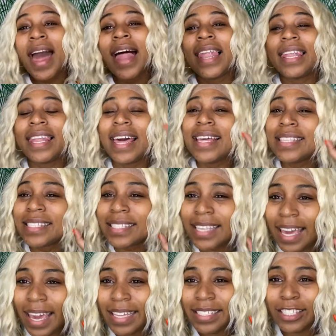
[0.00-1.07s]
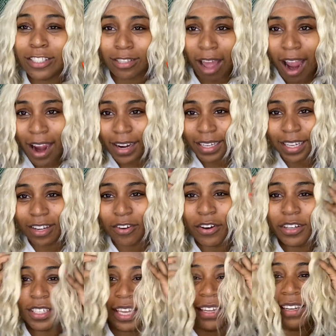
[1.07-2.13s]
Let's get started
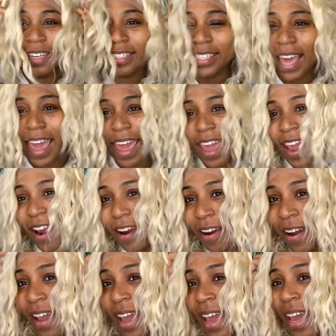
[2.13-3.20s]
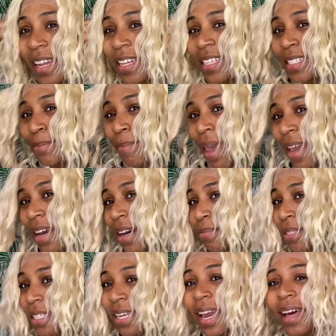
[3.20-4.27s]
on getting this hair and this makeup
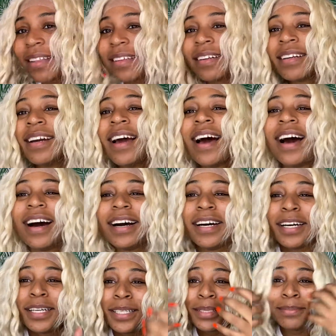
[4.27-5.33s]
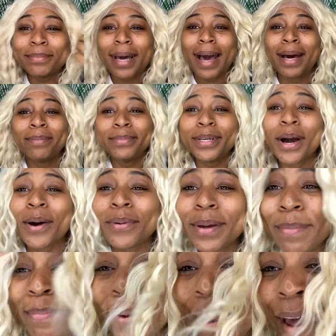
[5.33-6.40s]
together. Um, I'm
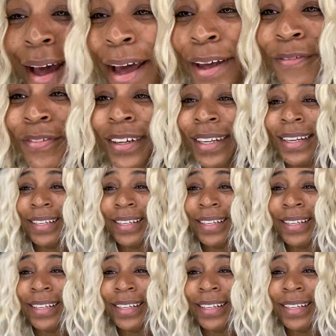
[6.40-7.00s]
going blind for the